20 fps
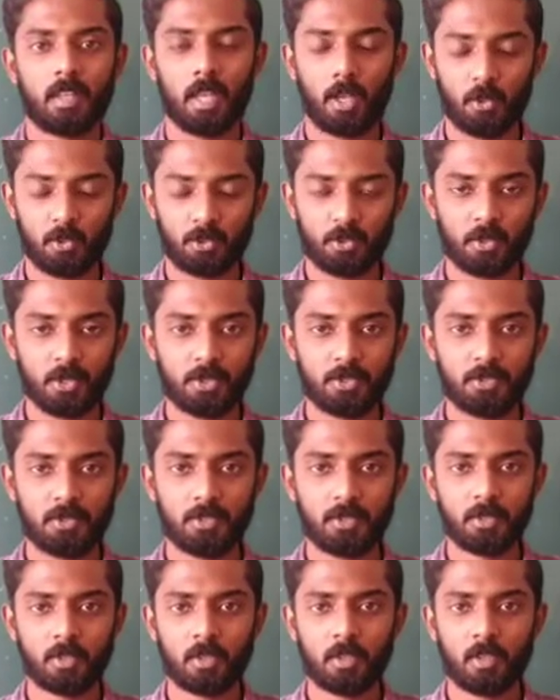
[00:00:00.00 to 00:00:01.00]
Hello students,
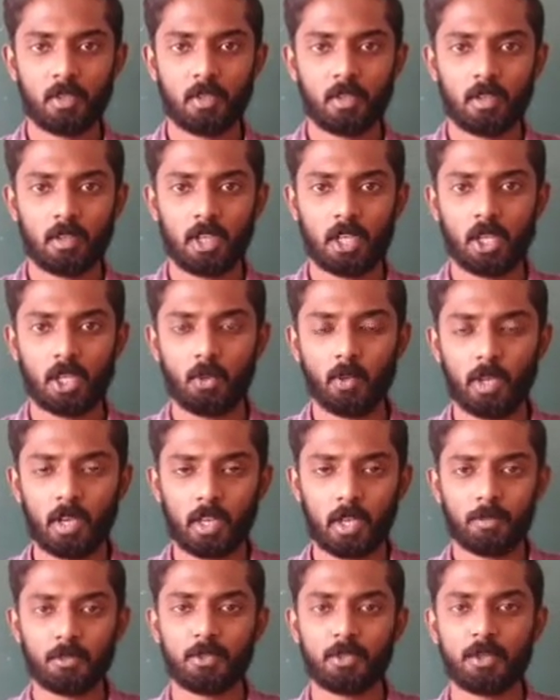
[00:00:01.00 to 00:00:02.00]

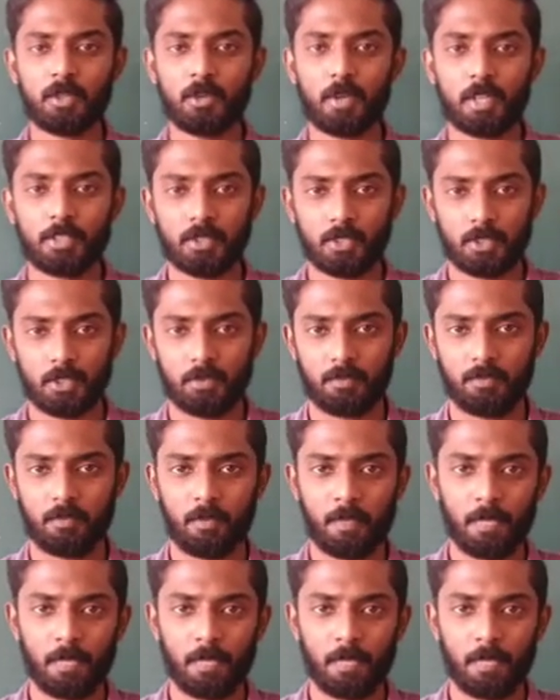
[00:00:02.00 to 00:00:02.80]
welcome to the today's session.